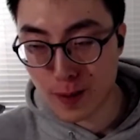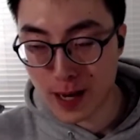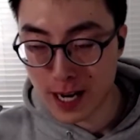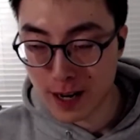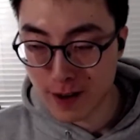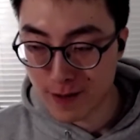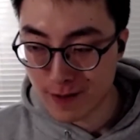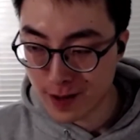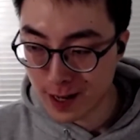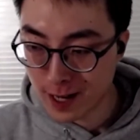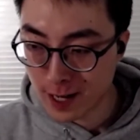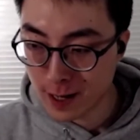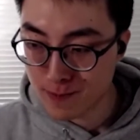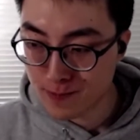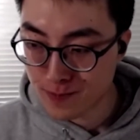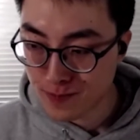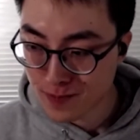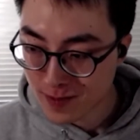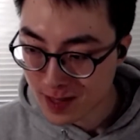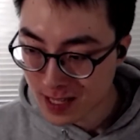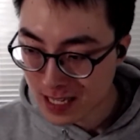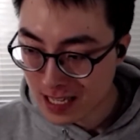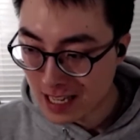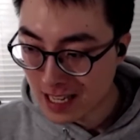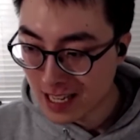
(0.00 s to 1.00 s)
bit of a,
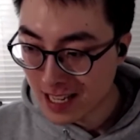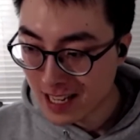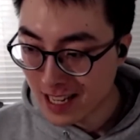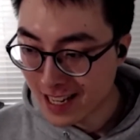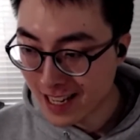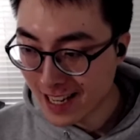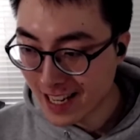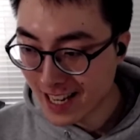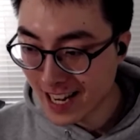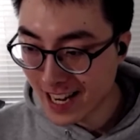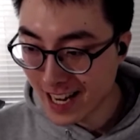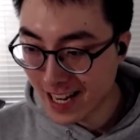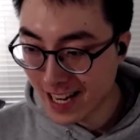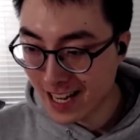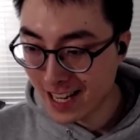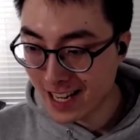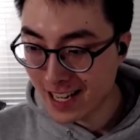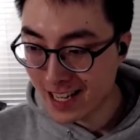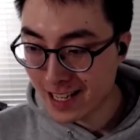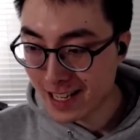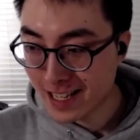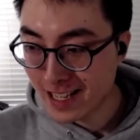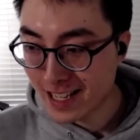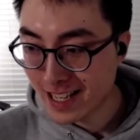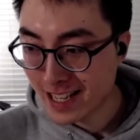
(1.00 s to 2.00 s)
a uh,
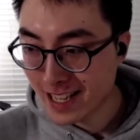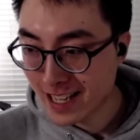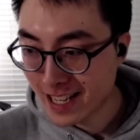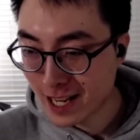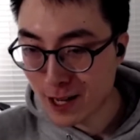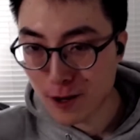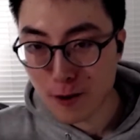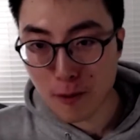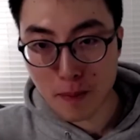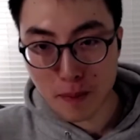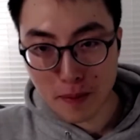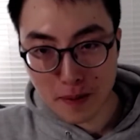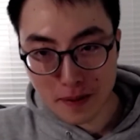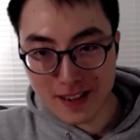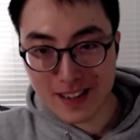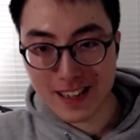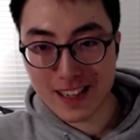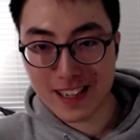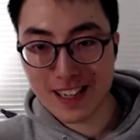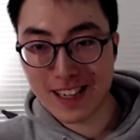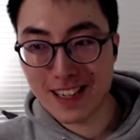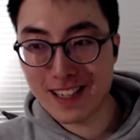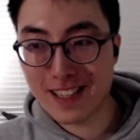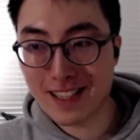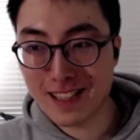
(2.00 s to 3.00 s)
little
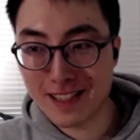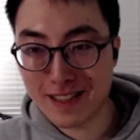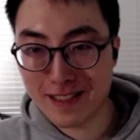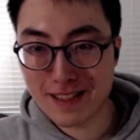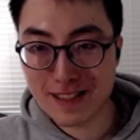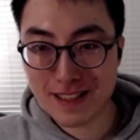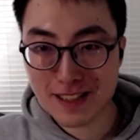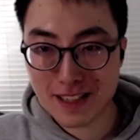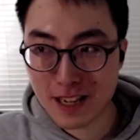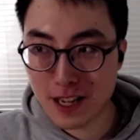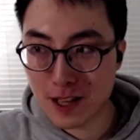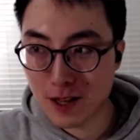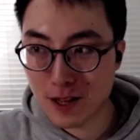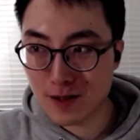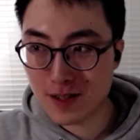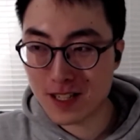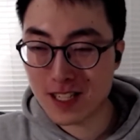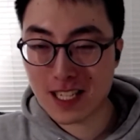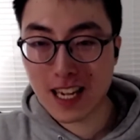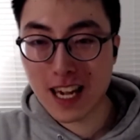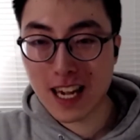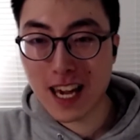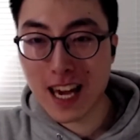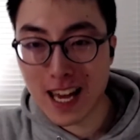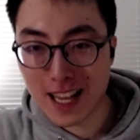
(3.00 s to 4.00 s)
uh, you know
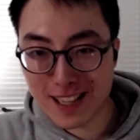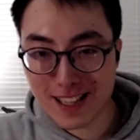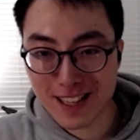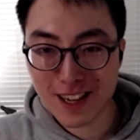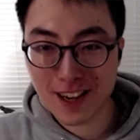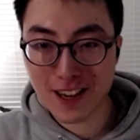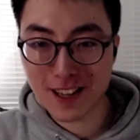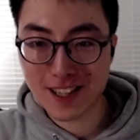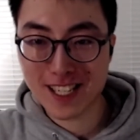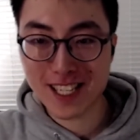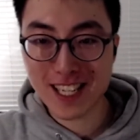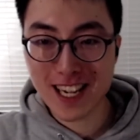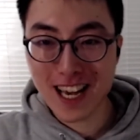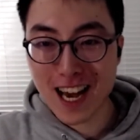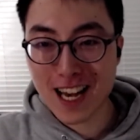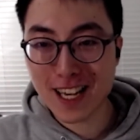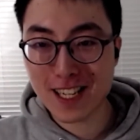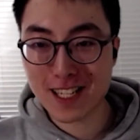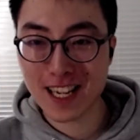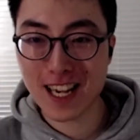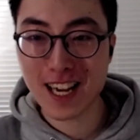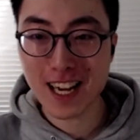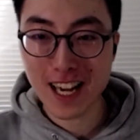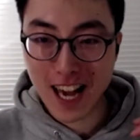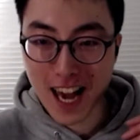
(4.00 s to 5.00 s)
skit on the side.
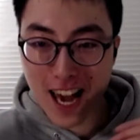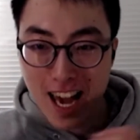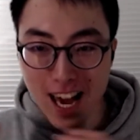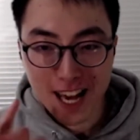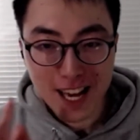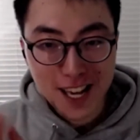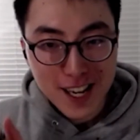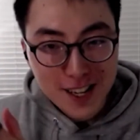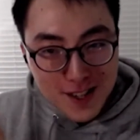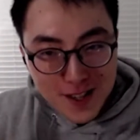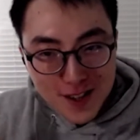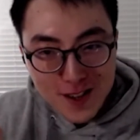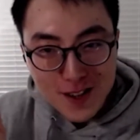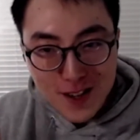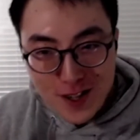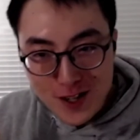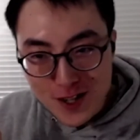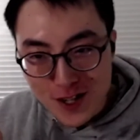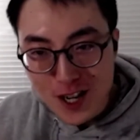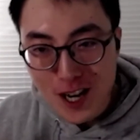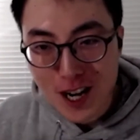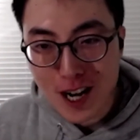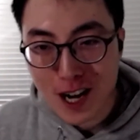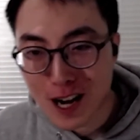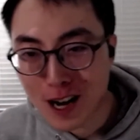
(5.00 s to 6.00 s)
It's like, hey, you know, good
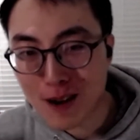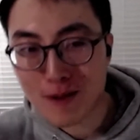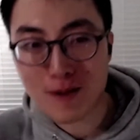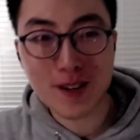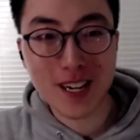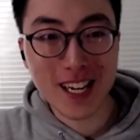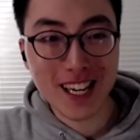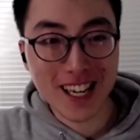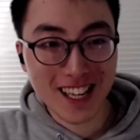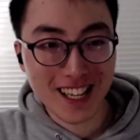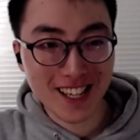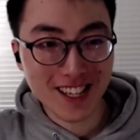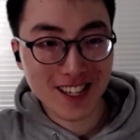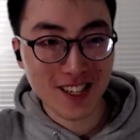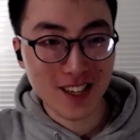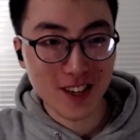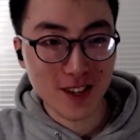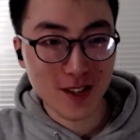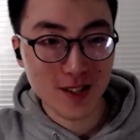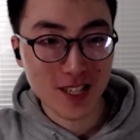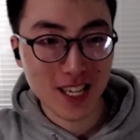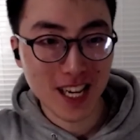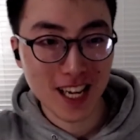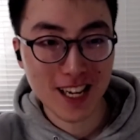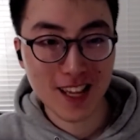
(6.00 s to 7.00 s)
job, right?
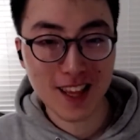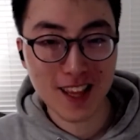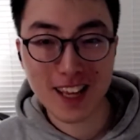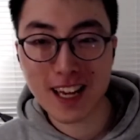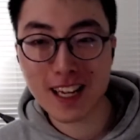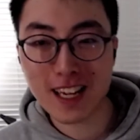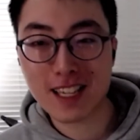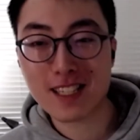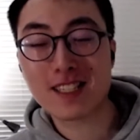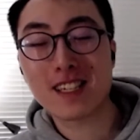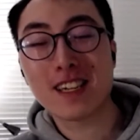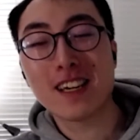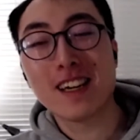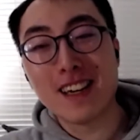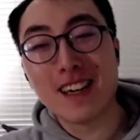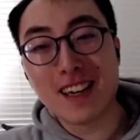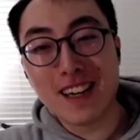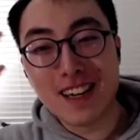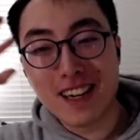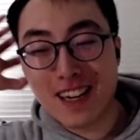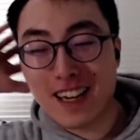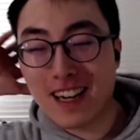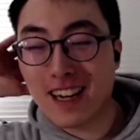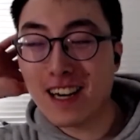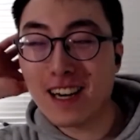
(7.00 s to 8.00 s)
All those kind of things.
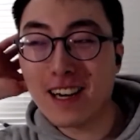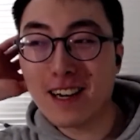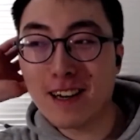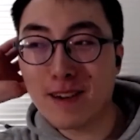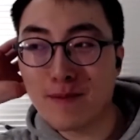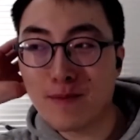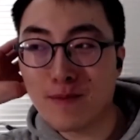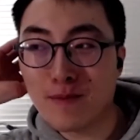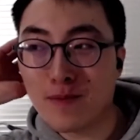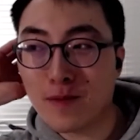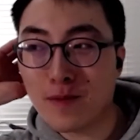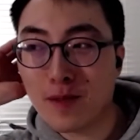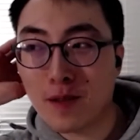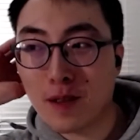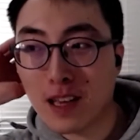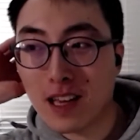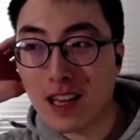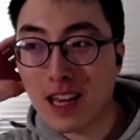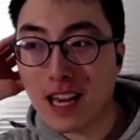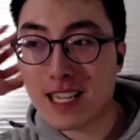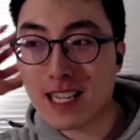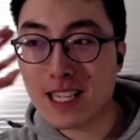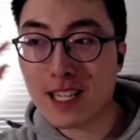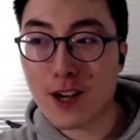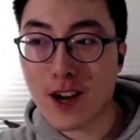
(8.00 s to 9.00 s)
Um,
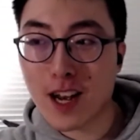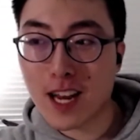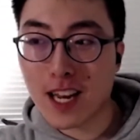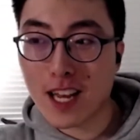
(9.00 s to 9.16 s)
is there